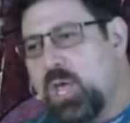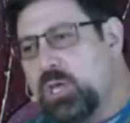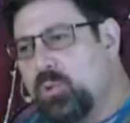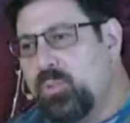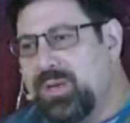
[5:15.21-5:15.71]

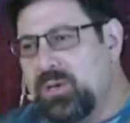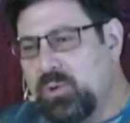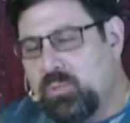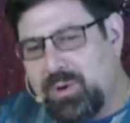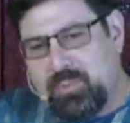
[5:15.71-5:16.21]
You know, when,
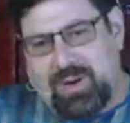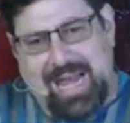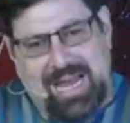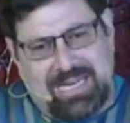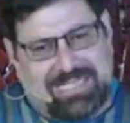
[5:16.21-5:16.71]
when we're
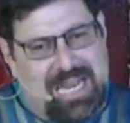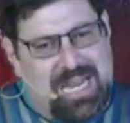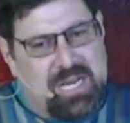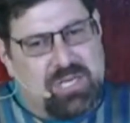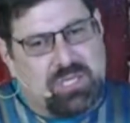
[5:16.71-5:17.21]
asked
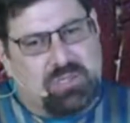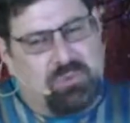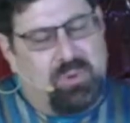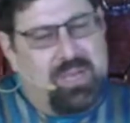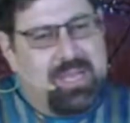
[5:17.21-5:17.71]

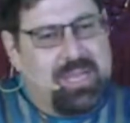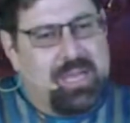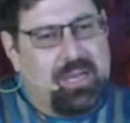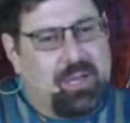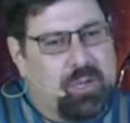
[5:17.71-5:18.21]
to
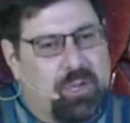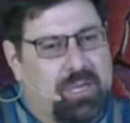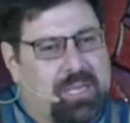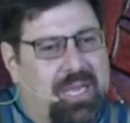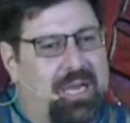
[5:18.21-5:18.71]

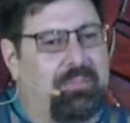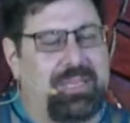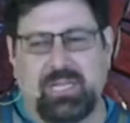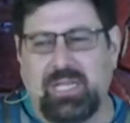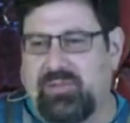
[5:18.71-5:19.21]
come
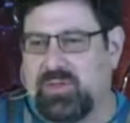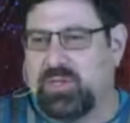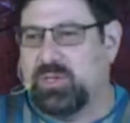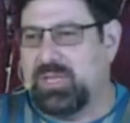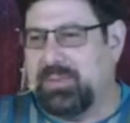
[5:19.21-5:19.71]
and love, you know,
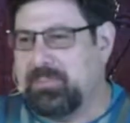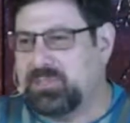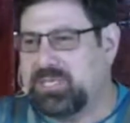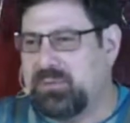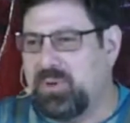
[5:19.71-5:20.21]
the, people
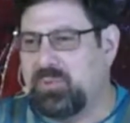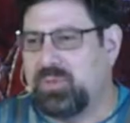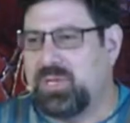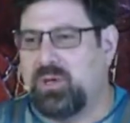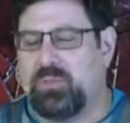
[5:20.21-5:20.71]
say, well,
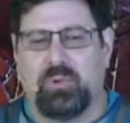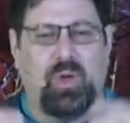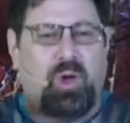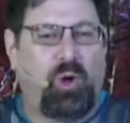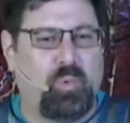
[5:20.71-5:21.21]
you know, the
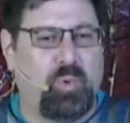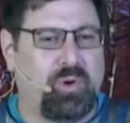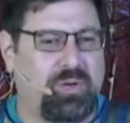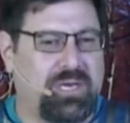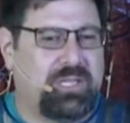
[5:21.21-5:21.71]
whole
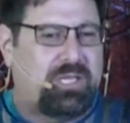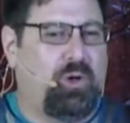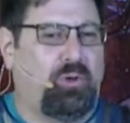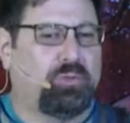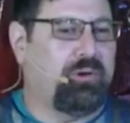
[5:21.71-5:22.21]
word, the
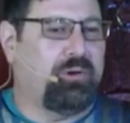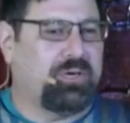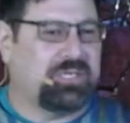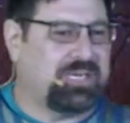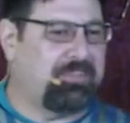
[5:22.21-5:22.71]
whole Torah
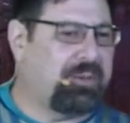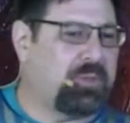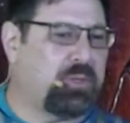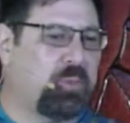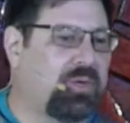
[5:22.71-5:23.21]
is summed up in
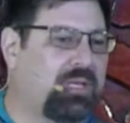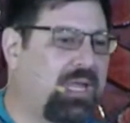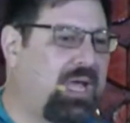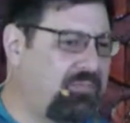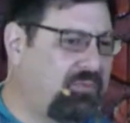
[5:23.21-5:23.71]
the word
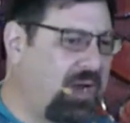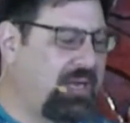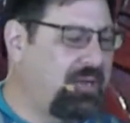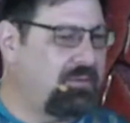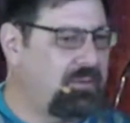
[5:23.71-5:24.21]
love, right?